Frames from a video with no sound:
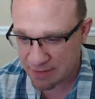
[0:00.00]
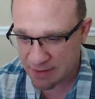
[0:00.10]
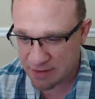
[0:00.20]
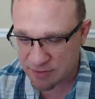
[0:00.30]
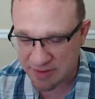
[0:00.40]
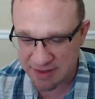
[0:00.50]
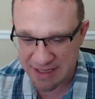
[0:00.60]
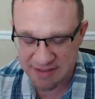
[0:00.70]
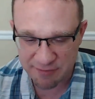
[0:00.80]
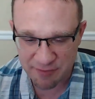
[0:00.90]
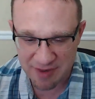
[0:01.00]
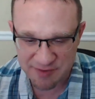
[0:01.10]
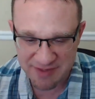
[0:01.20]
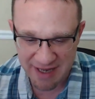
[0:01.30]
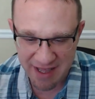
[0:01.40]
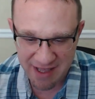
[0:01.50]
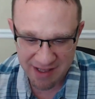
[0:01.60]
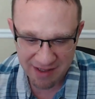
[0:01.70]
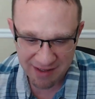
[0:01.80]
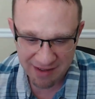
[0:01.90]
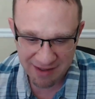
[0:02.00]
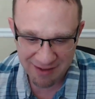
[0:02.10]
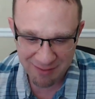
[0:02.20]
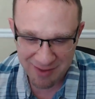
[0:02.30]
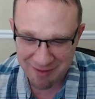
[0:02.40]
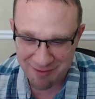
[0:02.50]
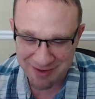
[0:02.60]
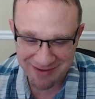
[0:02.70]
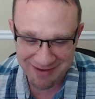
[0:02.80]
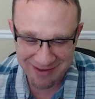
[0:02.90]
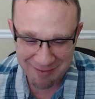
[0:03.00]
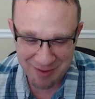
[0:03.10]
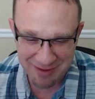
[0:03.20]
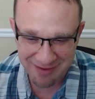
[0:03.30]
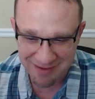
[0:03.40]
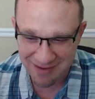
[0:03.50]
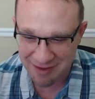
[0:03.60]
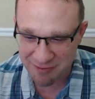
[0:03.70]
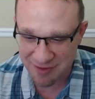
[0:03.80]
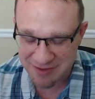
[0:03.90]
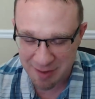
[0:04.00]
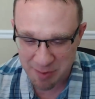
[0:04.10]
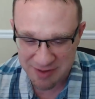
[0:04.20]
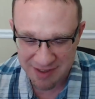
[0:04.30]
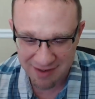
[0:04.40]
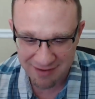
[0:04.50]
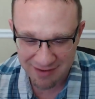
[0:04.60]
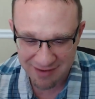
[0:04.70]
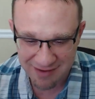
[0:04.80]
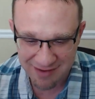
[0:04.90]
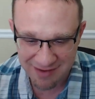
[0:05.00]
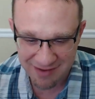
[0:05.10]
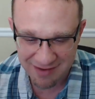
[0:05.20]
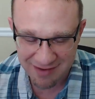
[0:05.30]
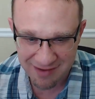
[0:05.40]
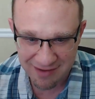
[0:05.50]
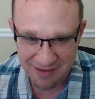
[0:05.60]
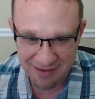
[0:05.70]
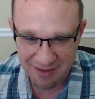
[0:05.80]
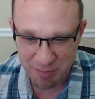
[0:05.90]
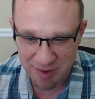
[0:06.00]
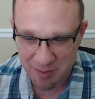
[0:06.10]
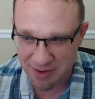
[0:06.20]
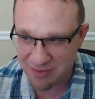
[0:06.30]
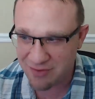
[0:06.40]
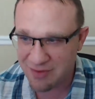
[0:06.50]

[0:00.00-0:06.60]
So I think that's it for us today. We covered a handful of topics here. I think pretty well.